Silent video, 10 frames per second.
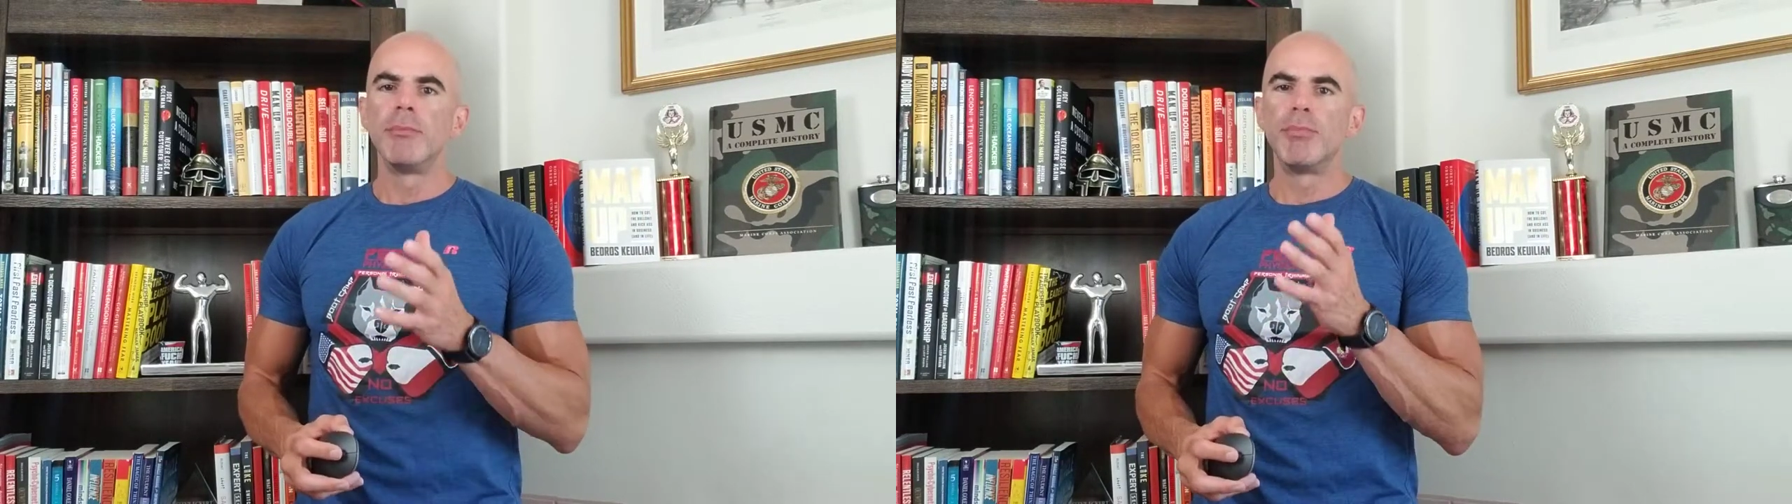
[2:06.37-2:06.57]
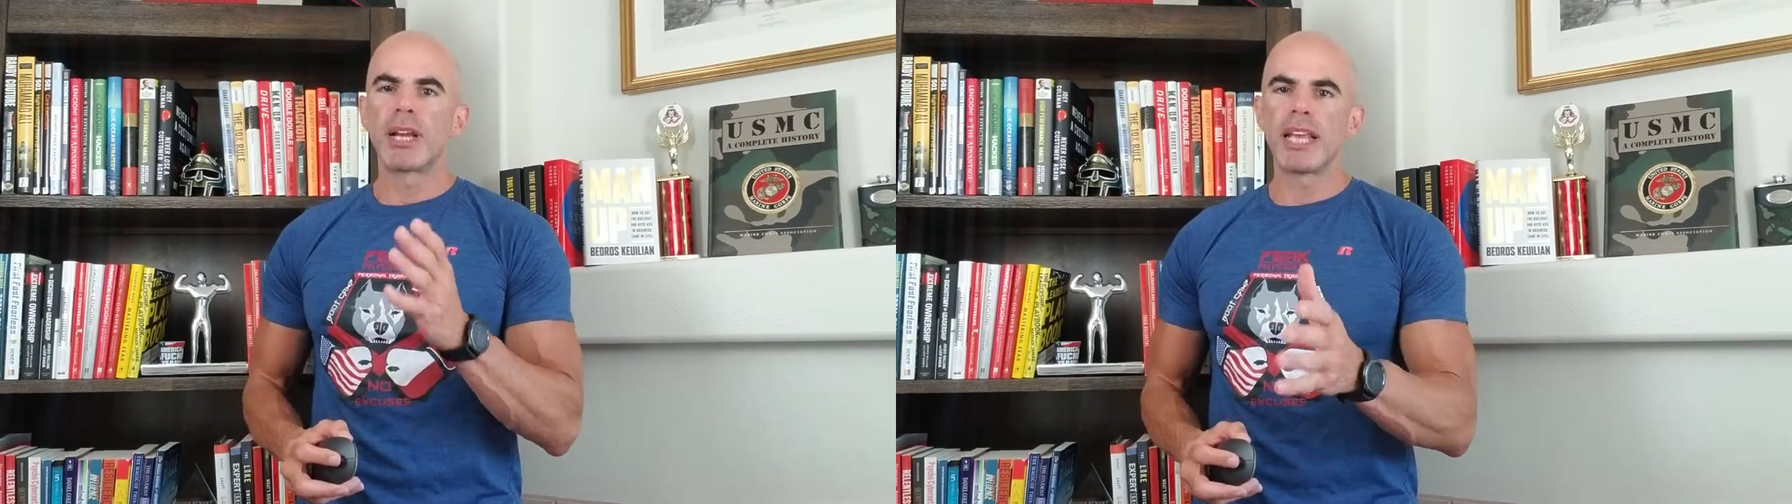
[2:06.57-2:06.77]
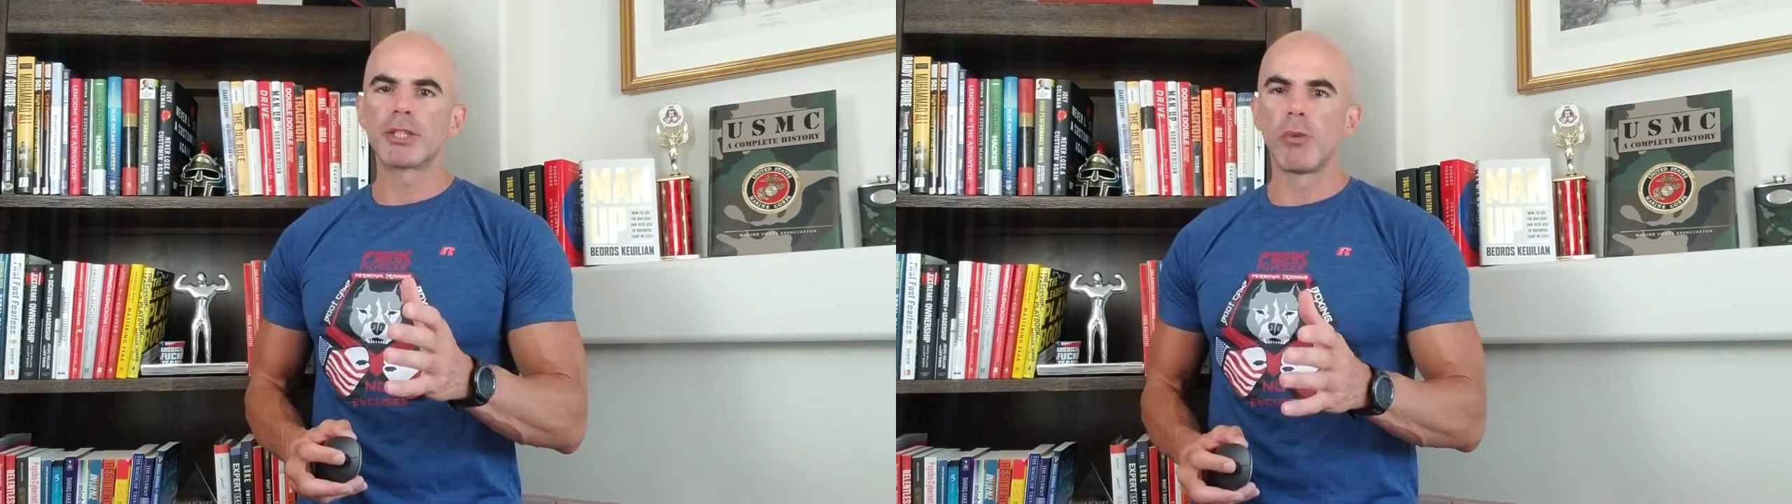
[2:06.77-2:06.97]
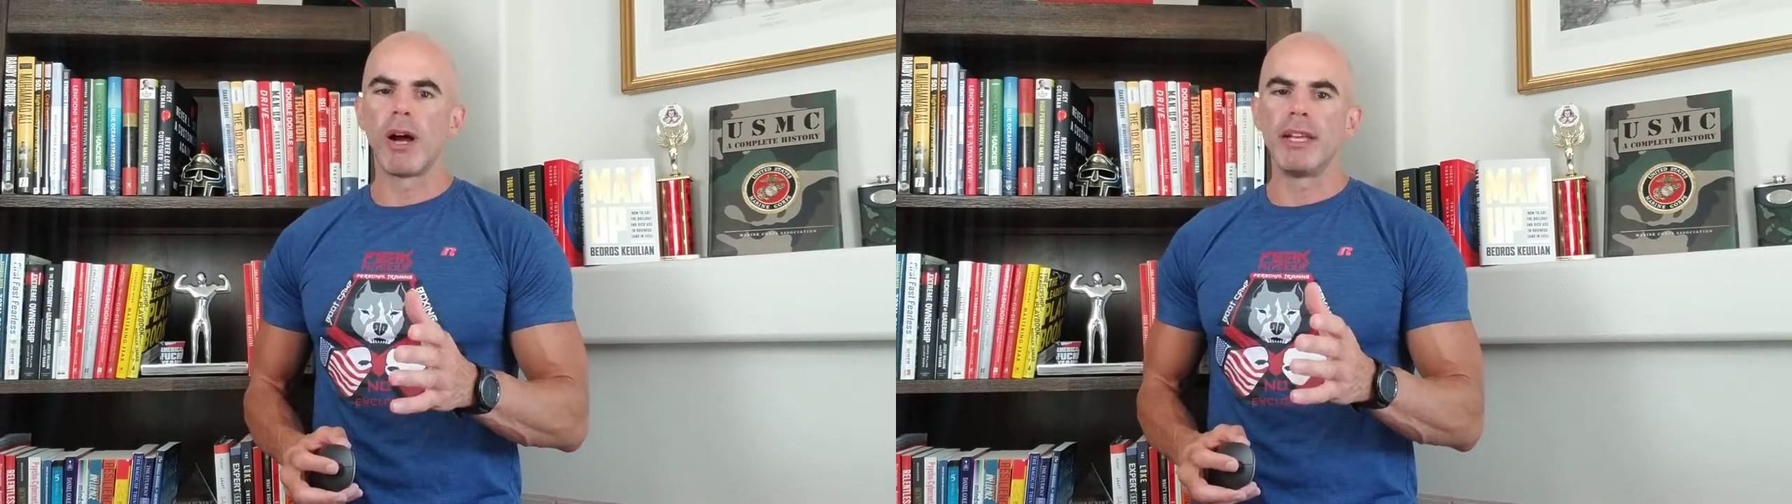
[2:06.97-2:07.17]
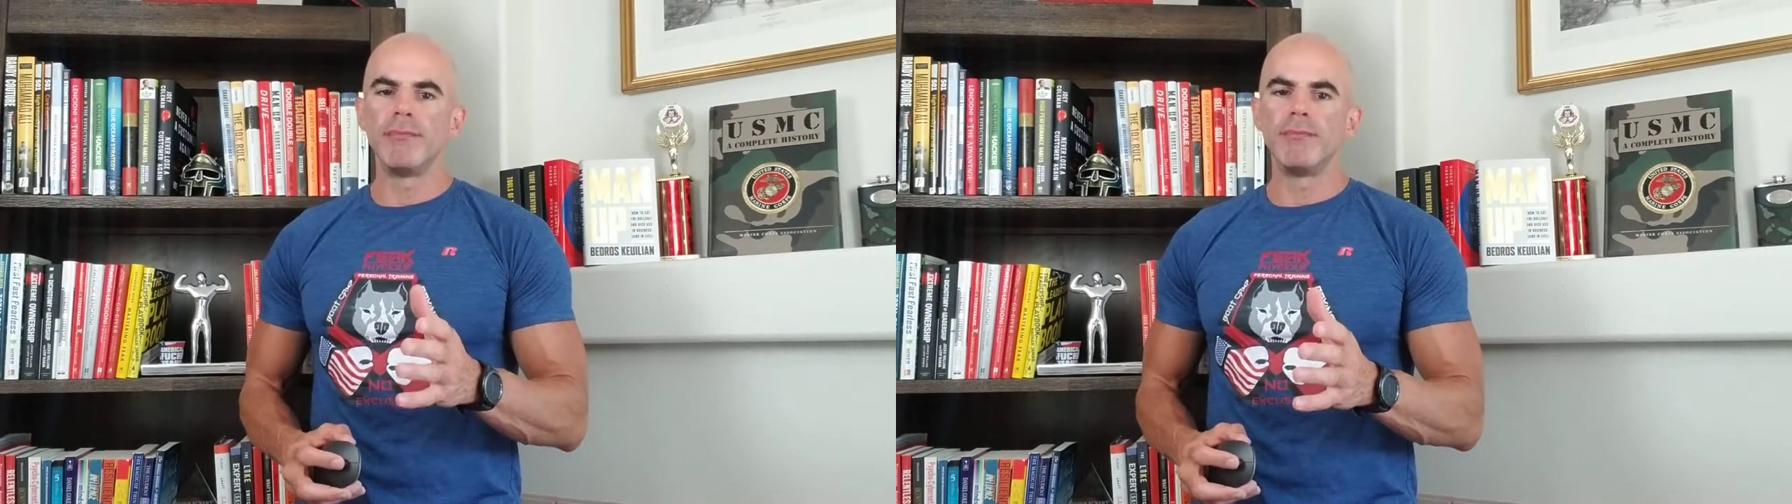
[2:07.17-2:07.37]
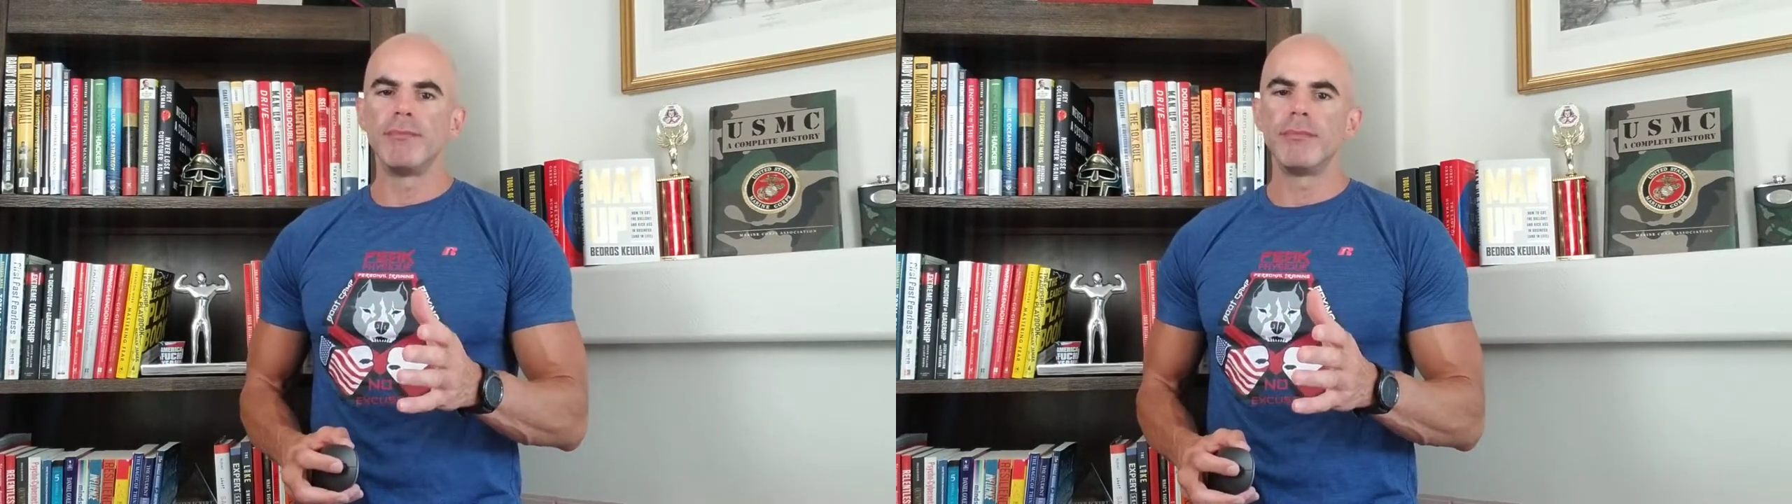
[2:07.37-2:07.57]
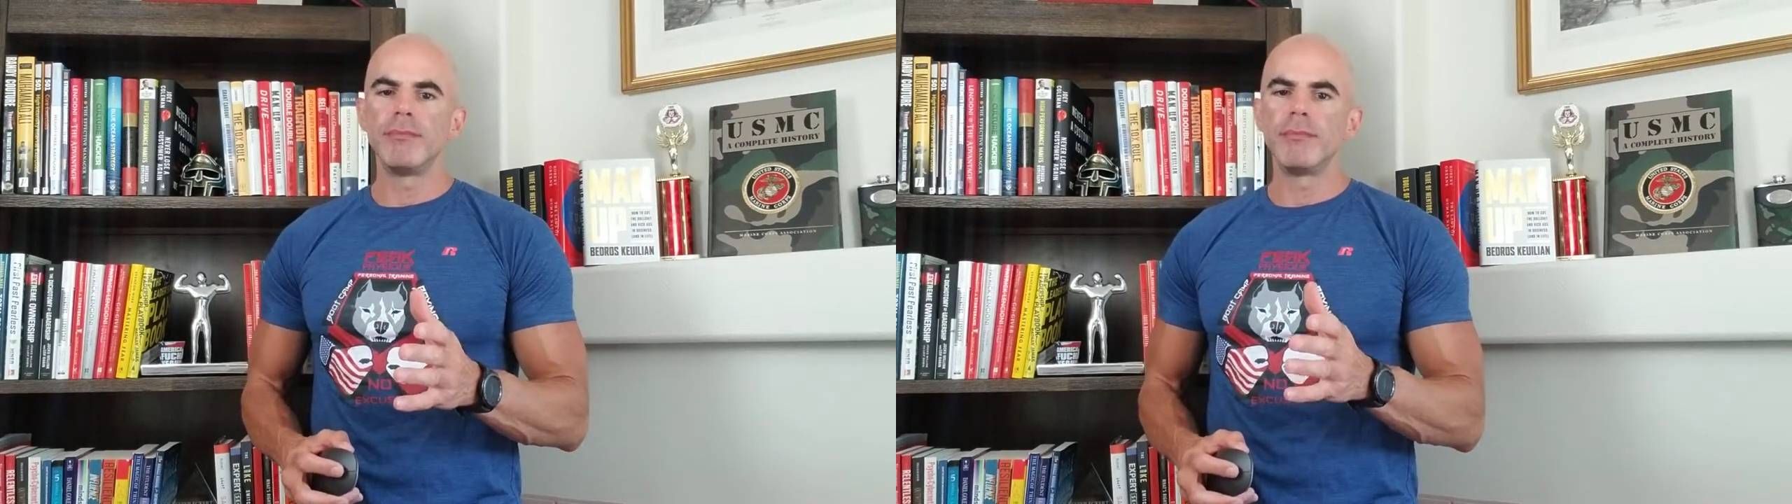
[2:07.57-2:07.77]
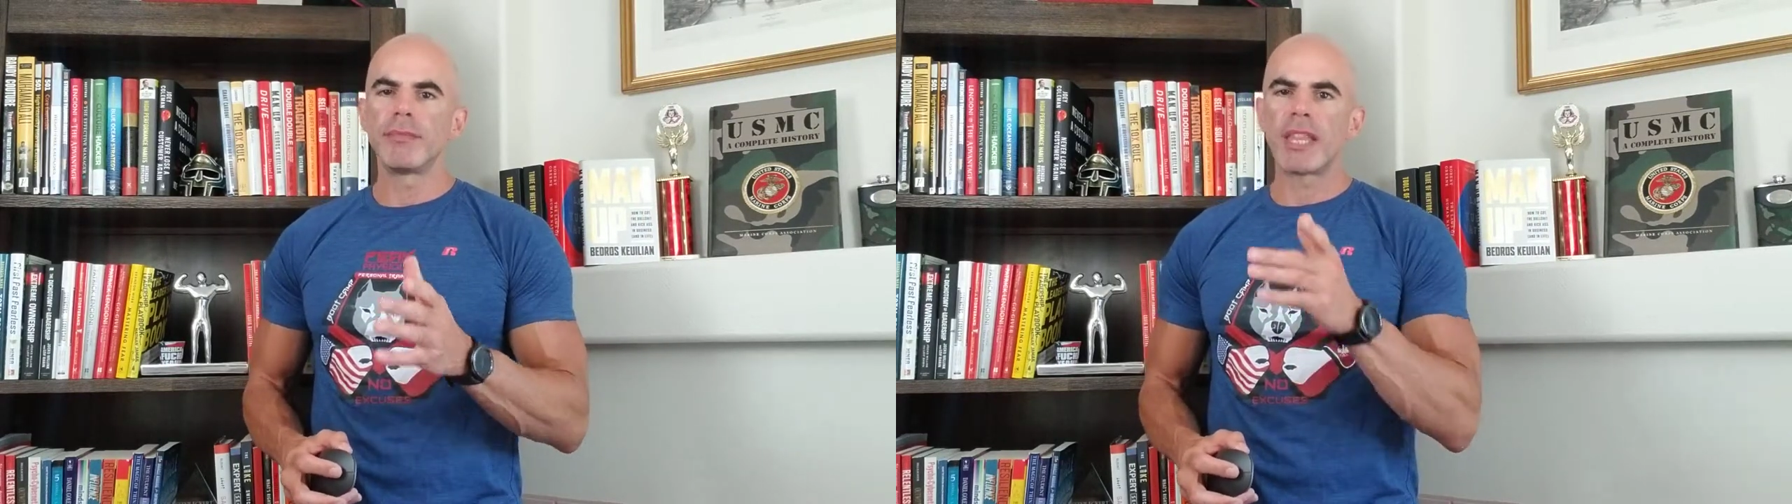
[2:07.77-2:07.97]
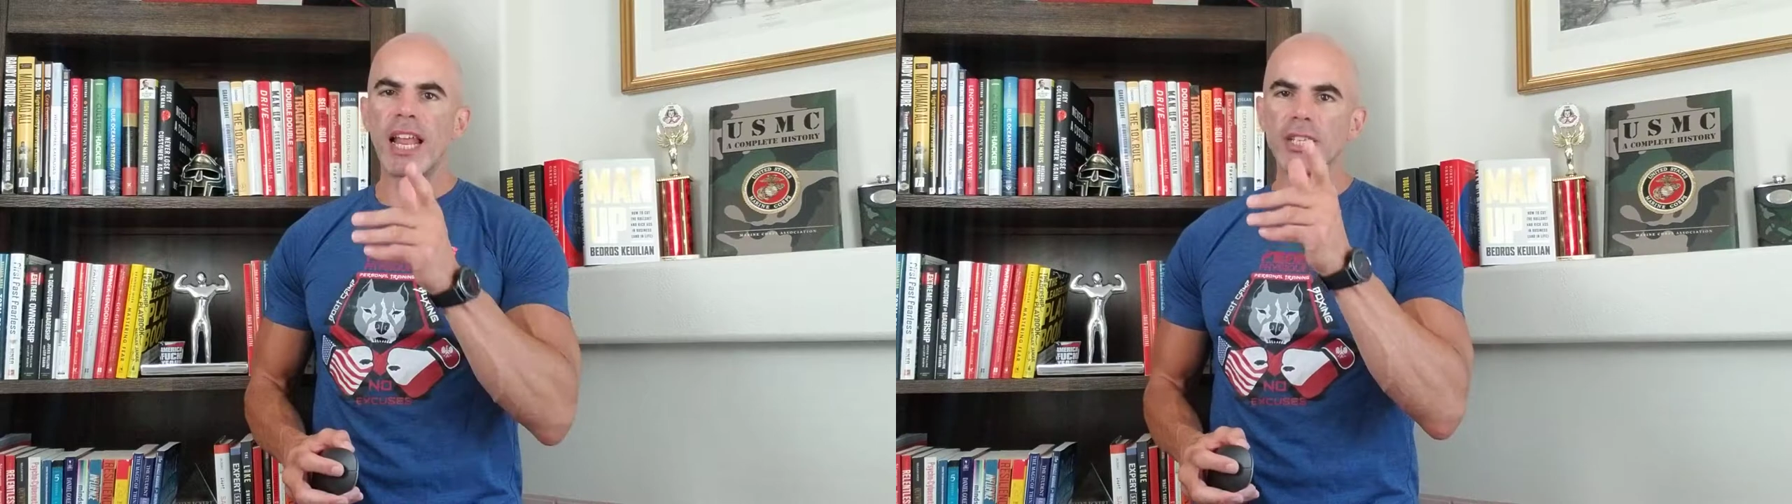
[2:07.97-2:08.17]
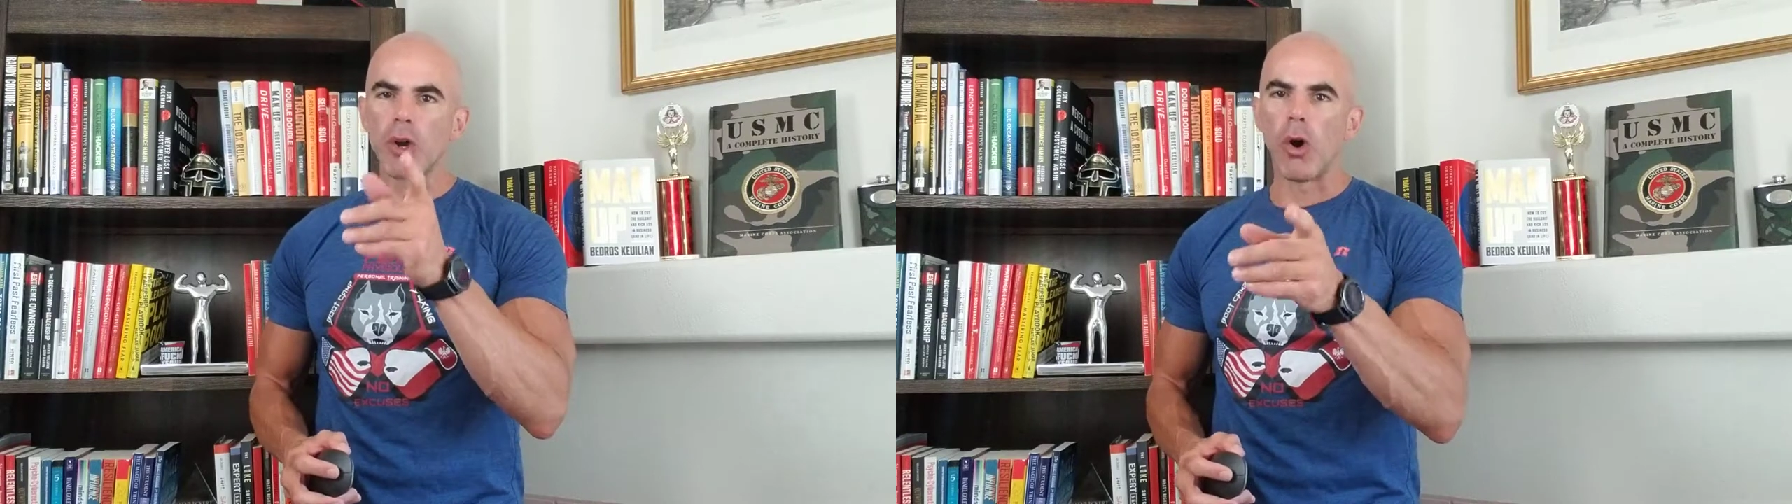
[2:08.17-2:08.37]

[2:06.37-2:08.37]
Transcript: But guess what? That is